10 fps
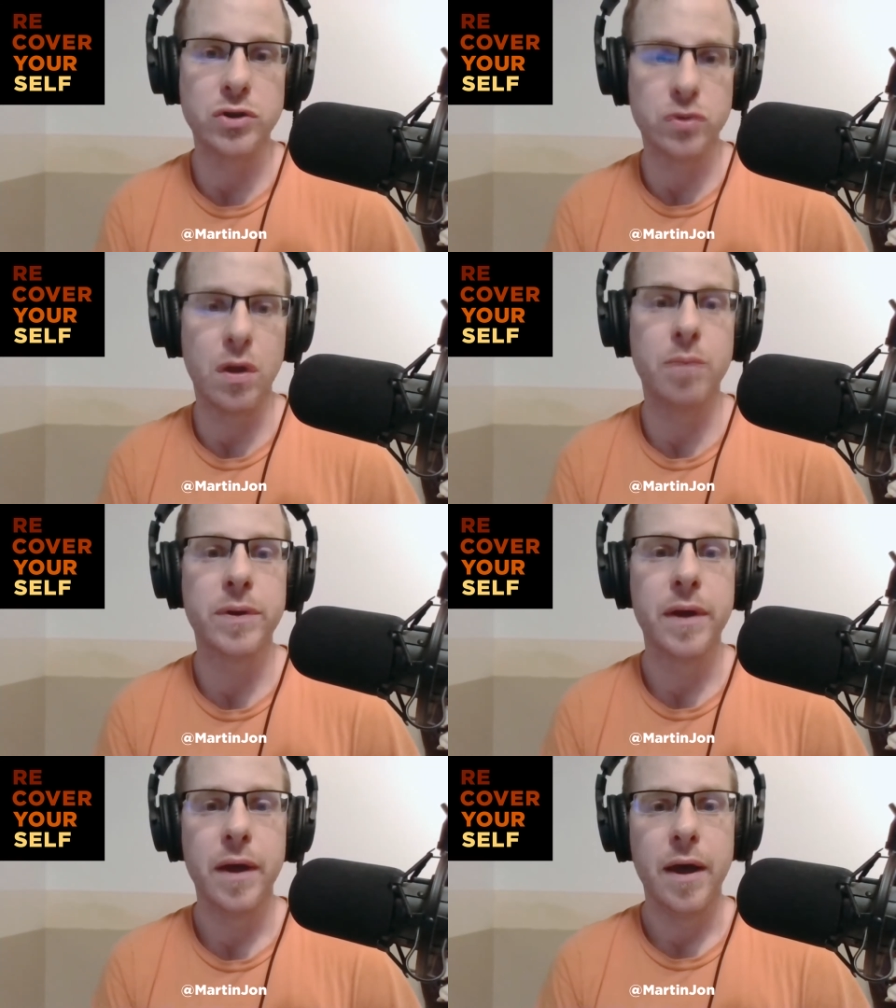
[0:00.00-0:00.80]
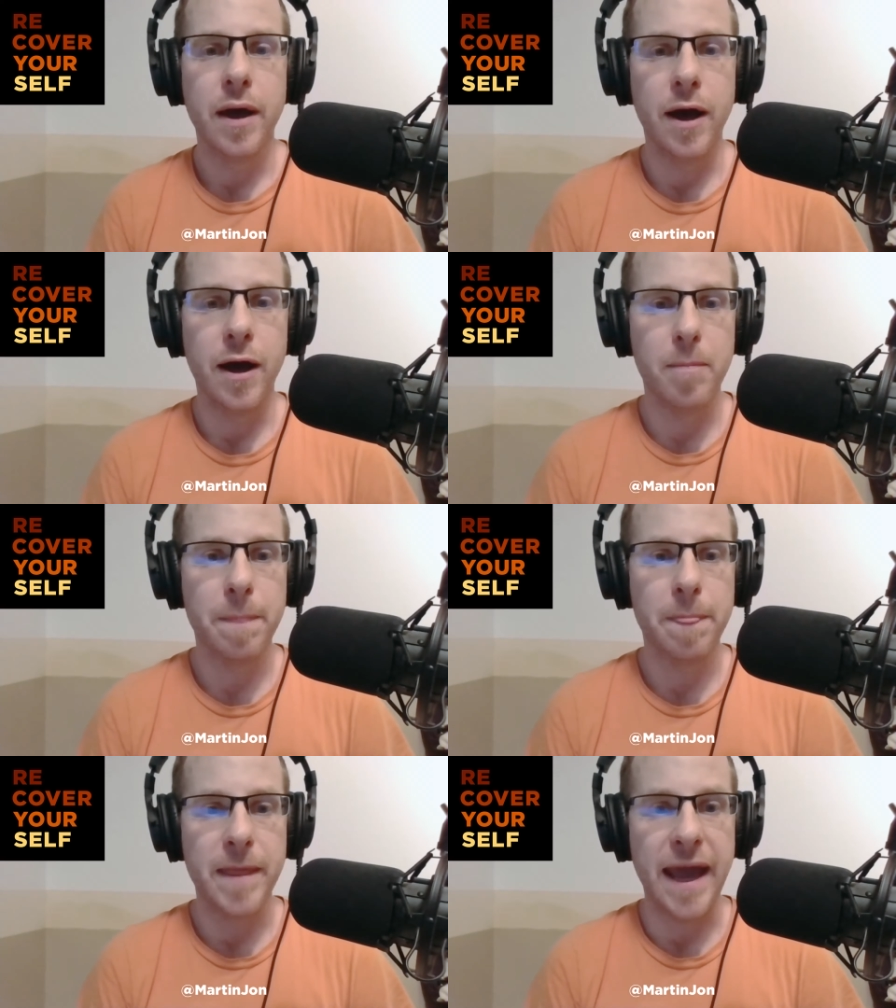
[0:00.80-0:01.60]
Trump,
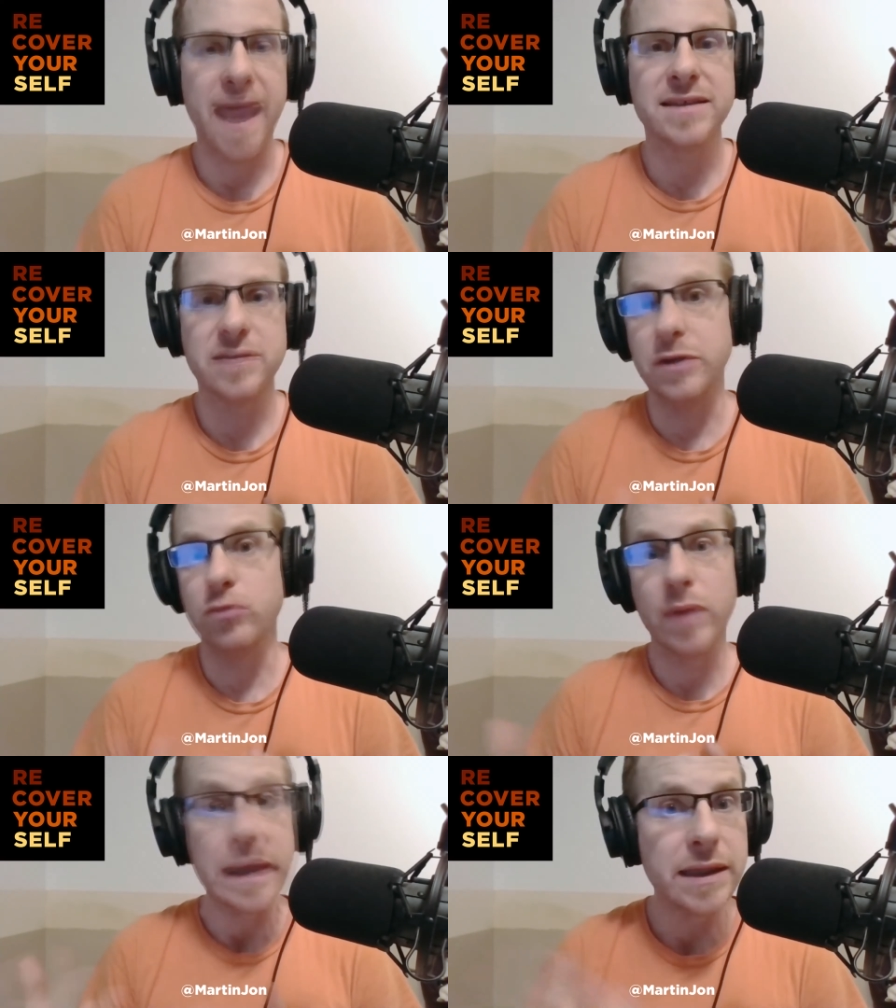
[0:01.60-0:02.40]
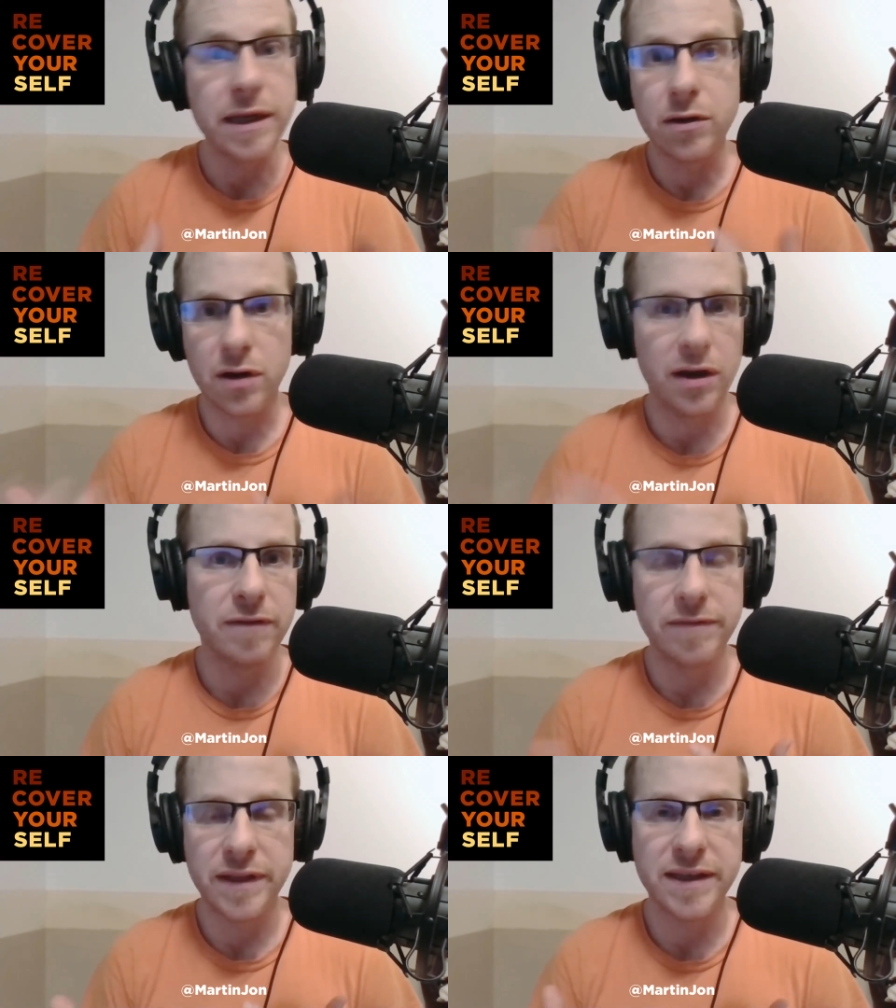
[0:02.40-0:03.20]
as the ringleader
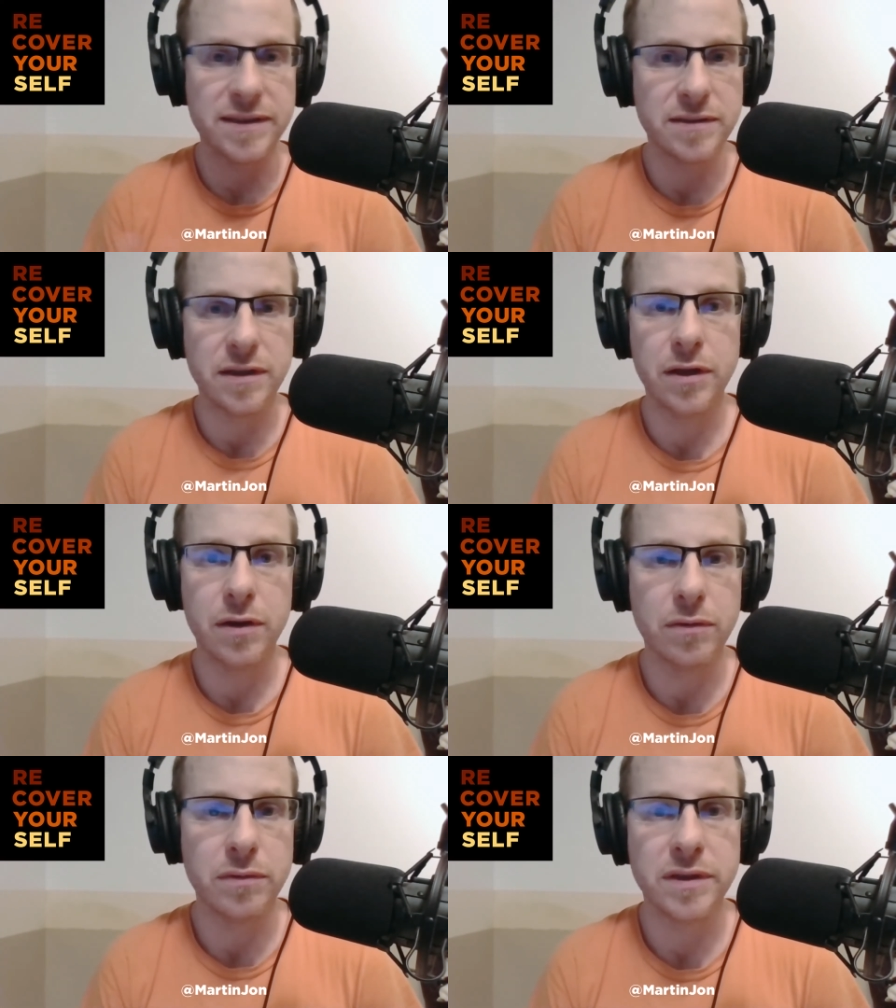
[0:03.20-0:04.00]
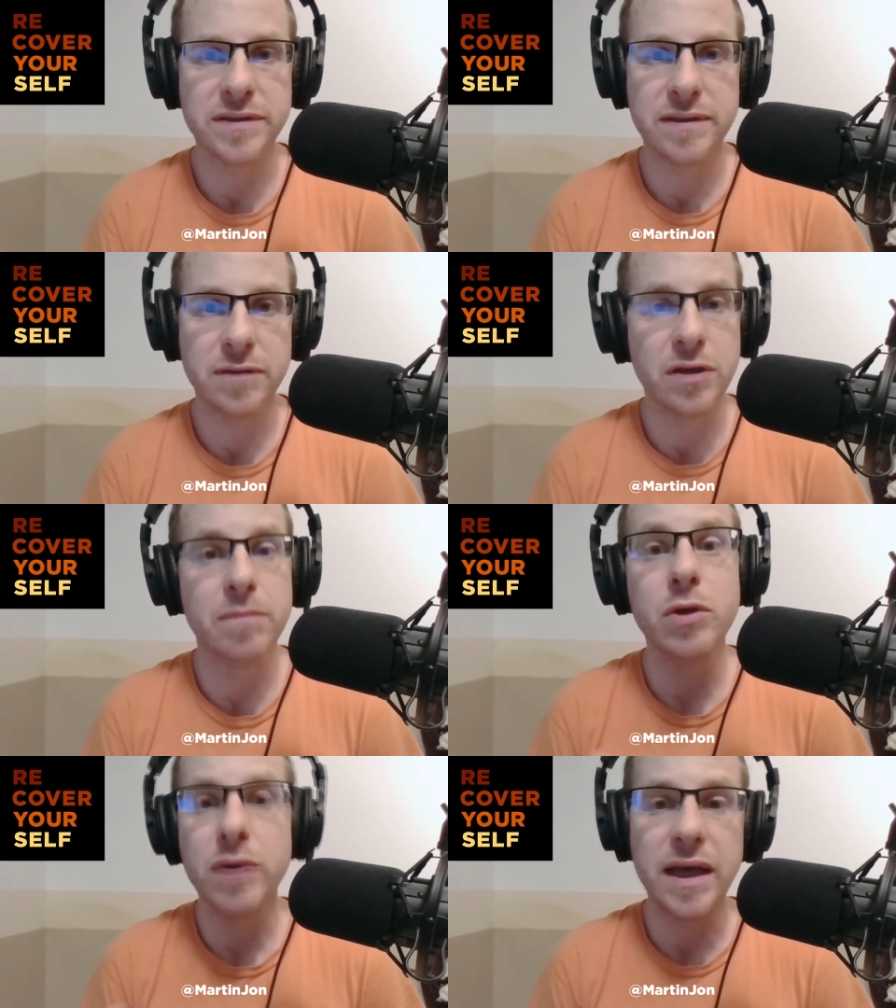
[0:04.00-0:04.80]
of this, you know, this
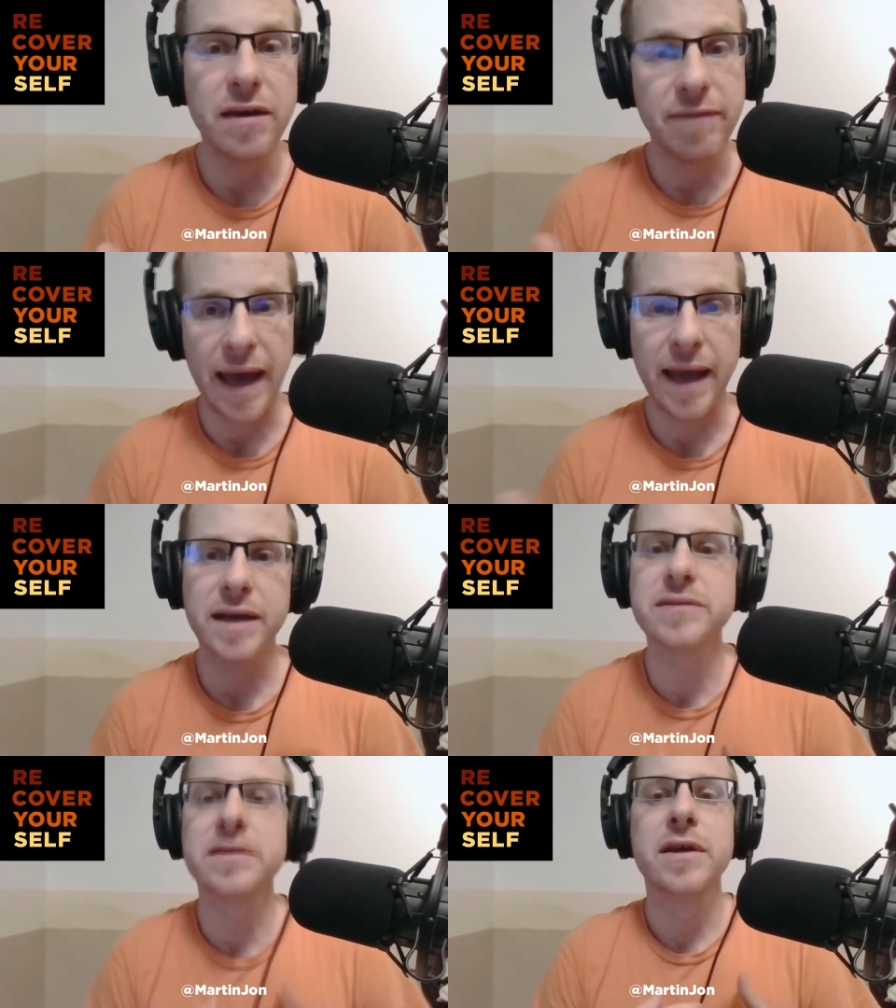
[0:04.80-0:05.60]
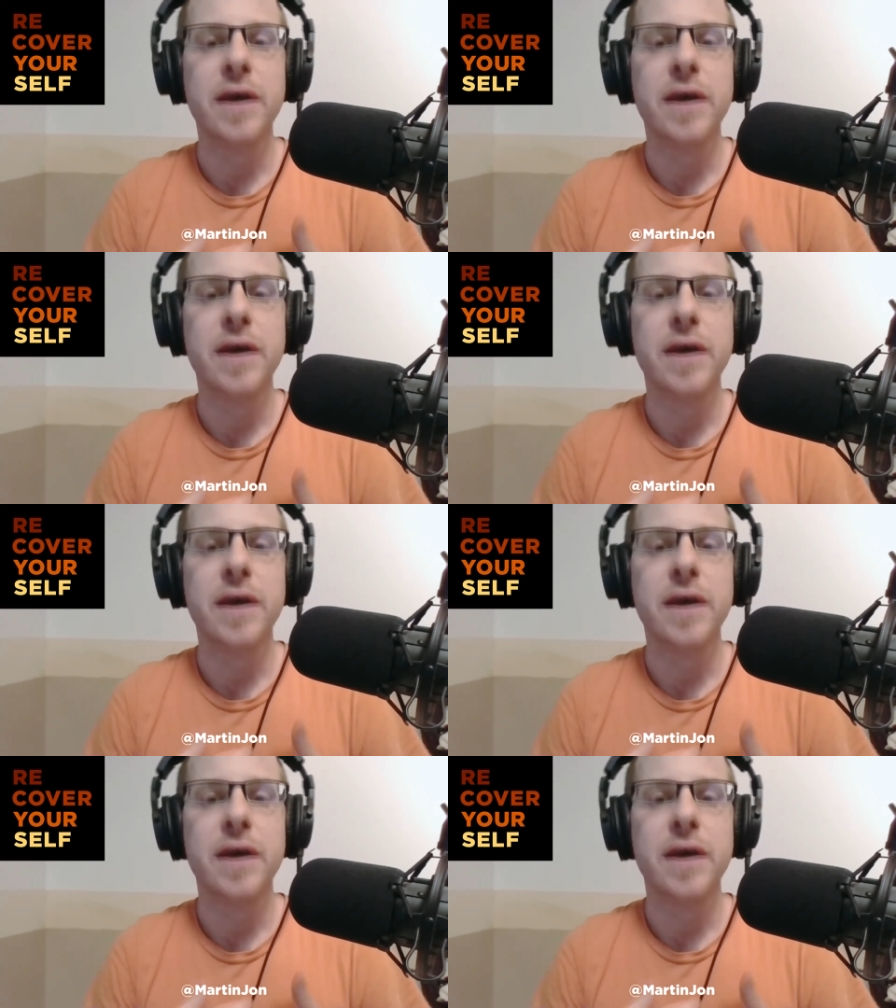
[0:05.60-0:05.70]
community of addicts,